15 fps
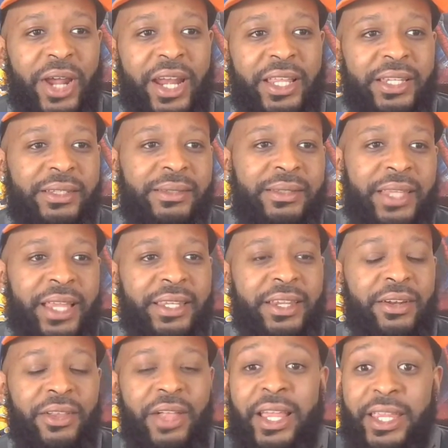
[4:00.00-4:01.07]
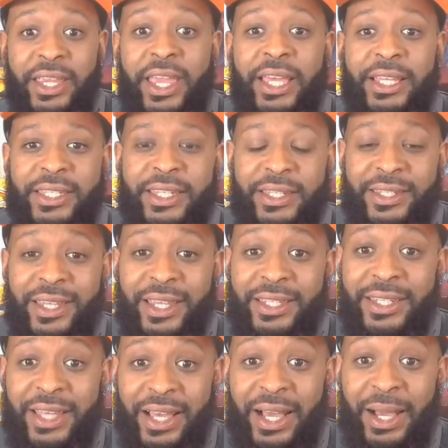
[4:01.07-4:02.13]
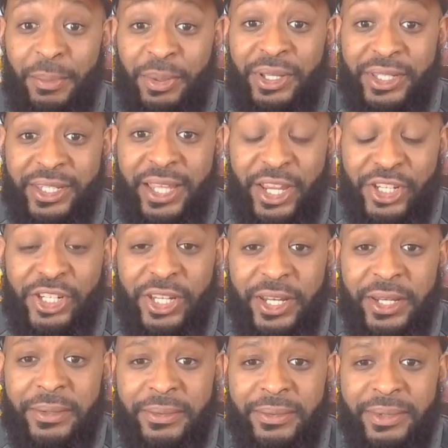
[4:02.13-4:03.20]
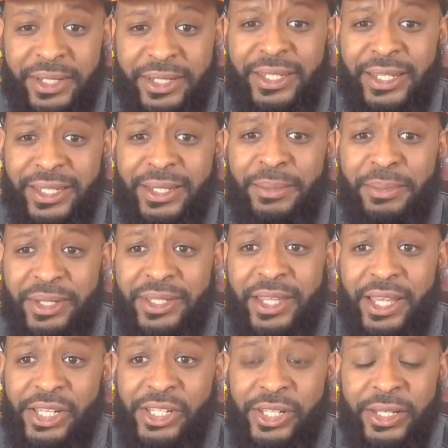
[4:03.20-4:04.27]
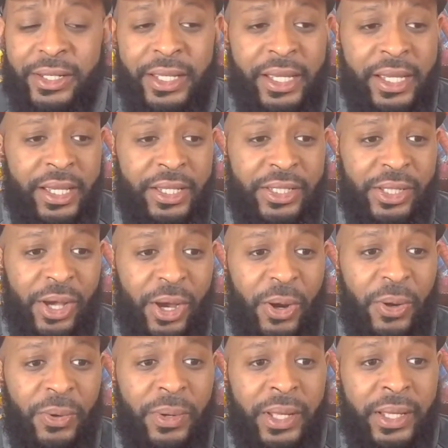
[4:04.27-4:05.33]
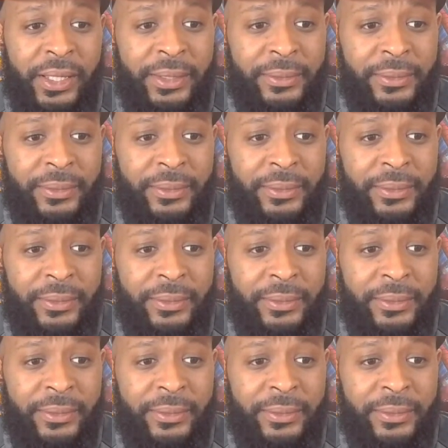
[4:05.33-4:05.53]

trying to, they're like, yes, this is a possession. This is a possession. So